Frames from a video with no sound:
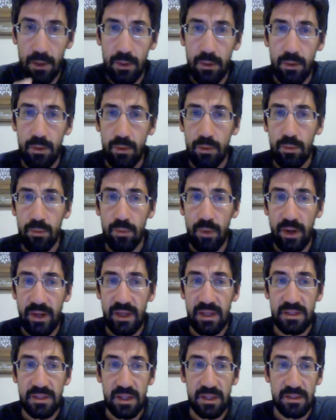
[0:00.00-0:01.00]
Writing
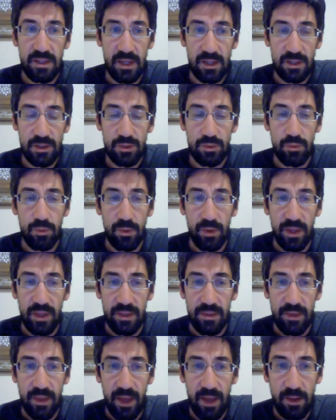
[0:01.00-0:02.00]
is contextual in
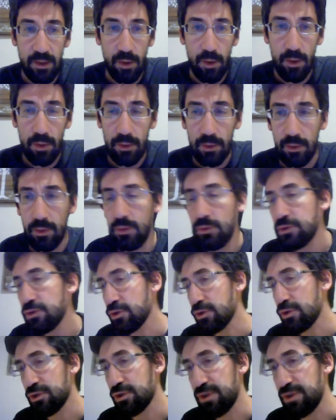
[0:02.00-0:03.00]
that our culture
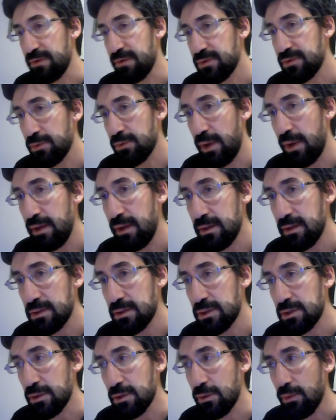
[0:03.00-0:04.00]
shifts, right? And
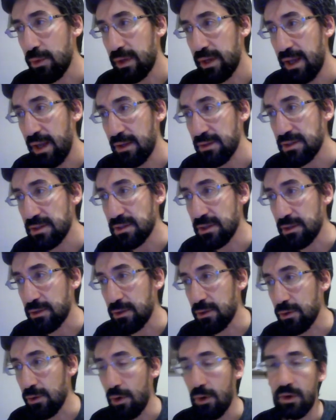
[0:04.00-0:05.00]
so what counts as a
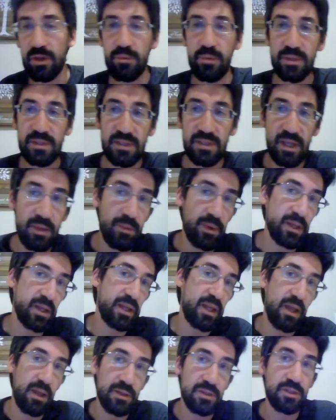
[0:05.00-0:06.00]
good argument today might not
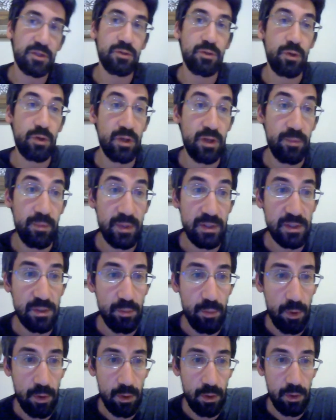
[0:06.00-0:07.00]
count as a good argument
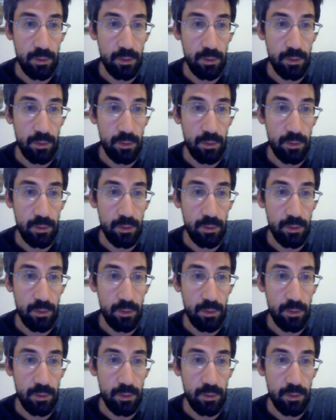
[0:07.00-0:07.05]
tomorrow.